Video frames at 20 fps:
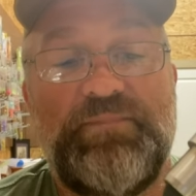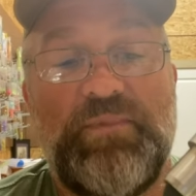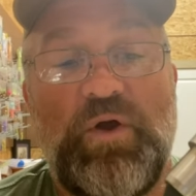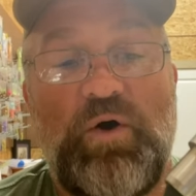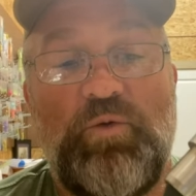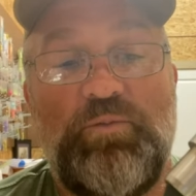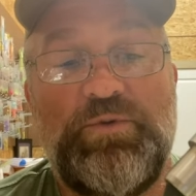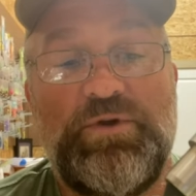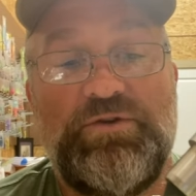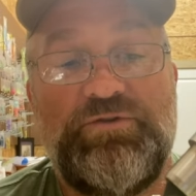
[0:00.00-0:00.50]

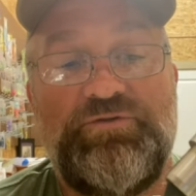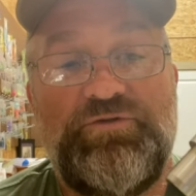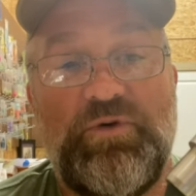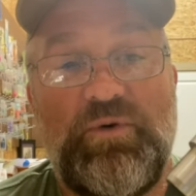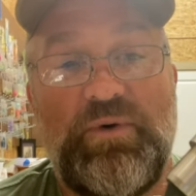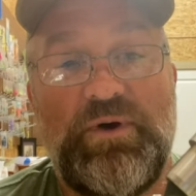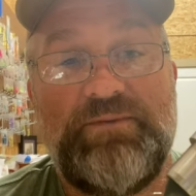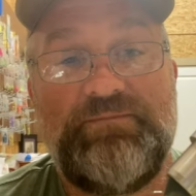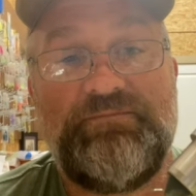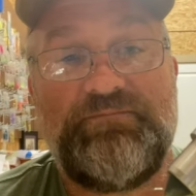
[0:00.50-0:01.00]
Hope you
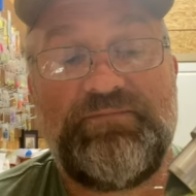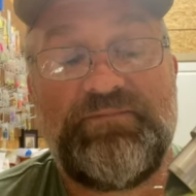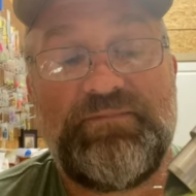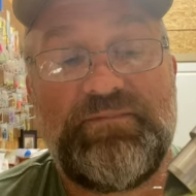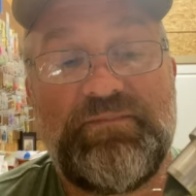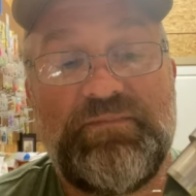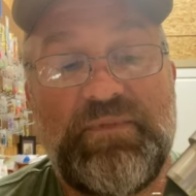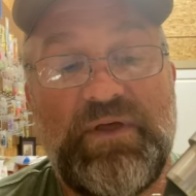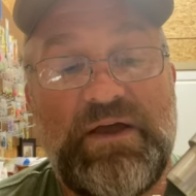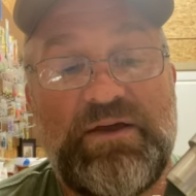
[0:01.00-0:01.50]
enjoyed and
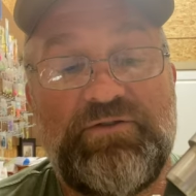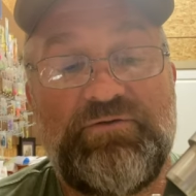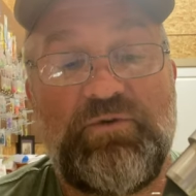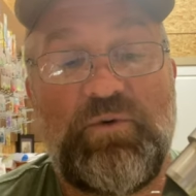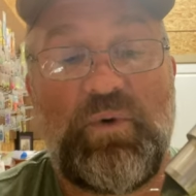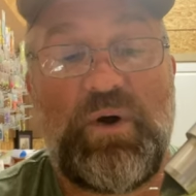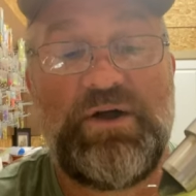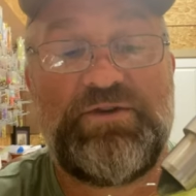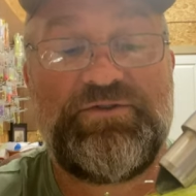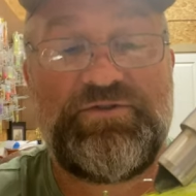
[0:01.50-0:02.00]
thanks for
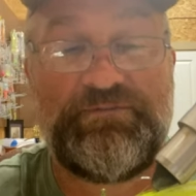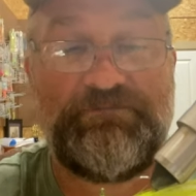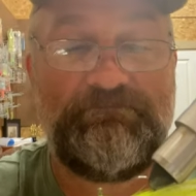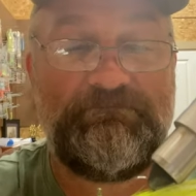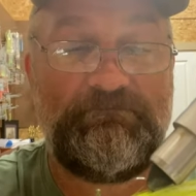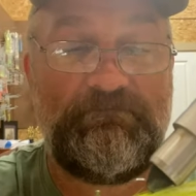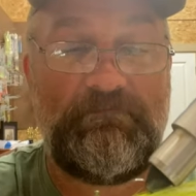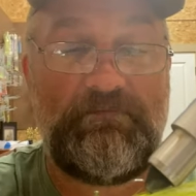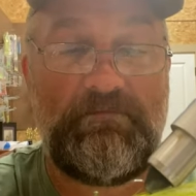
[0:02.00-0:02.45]
watching.